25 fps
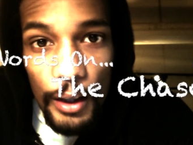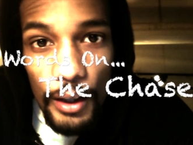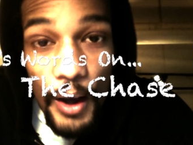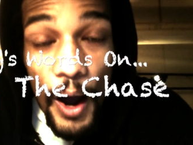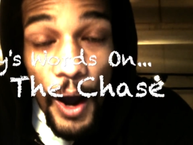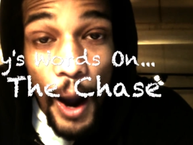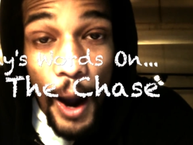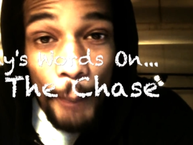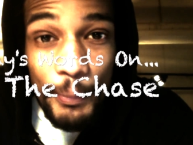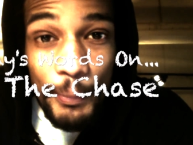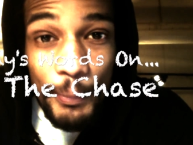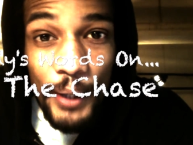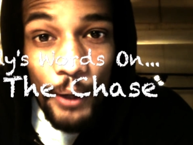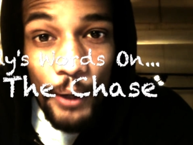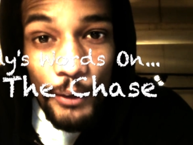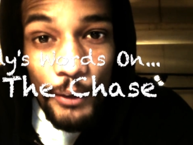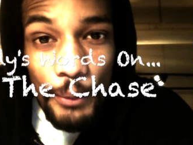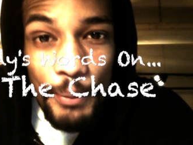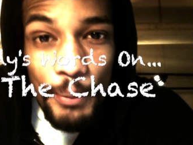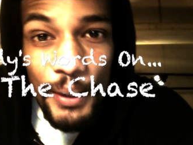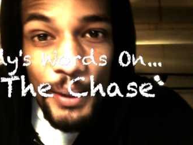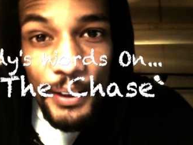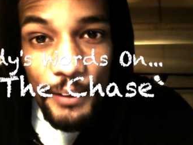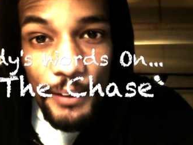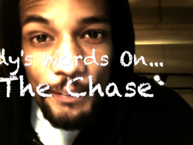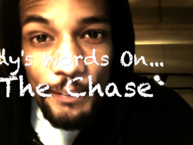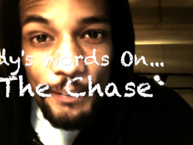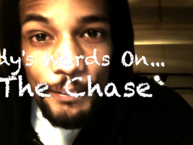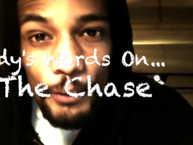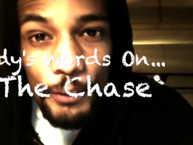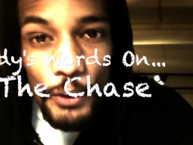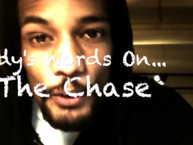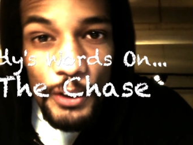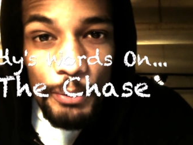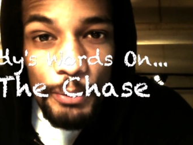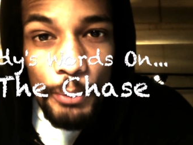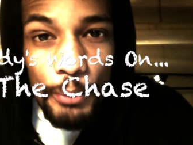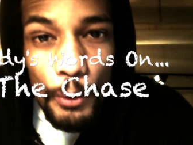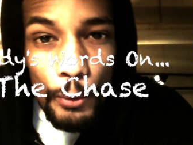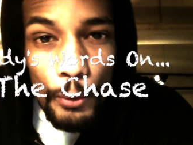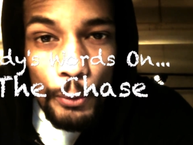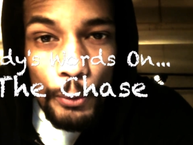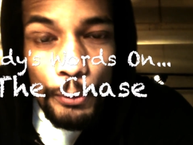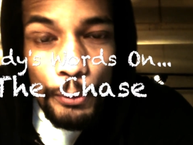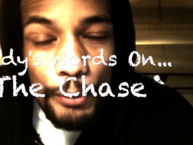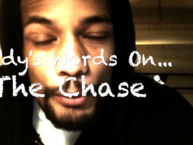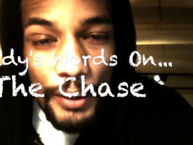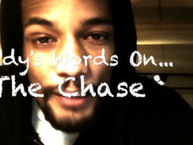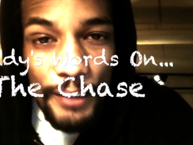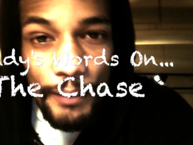I'm down to make the first move
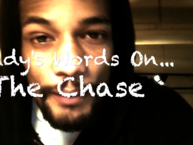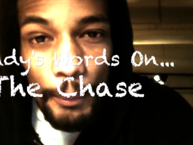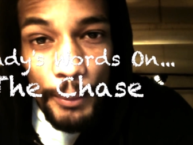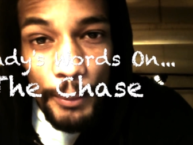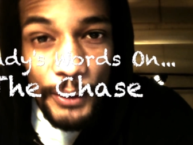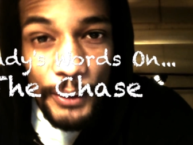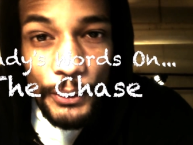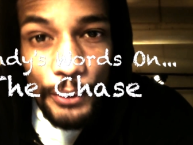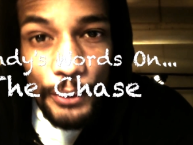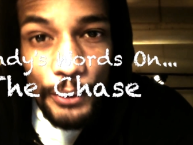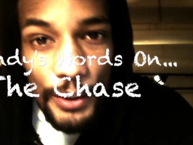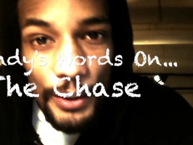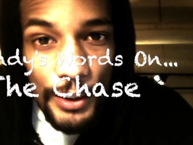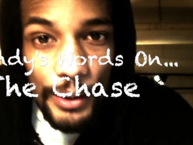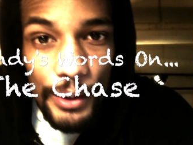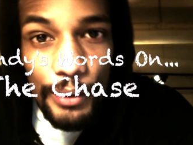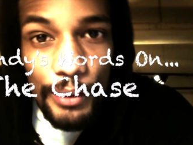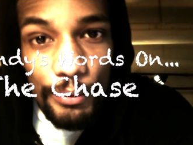if I'm interested.